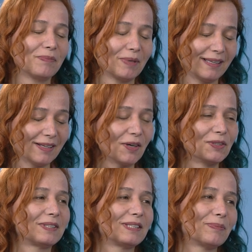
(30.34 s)
being
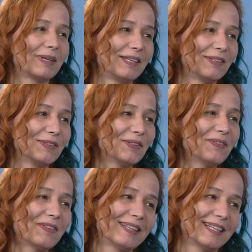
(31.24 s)
hosted by you.
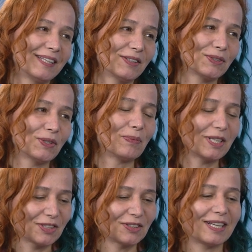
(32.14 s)
Thank you so
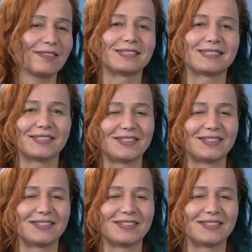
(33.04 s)
much. Good afternoon.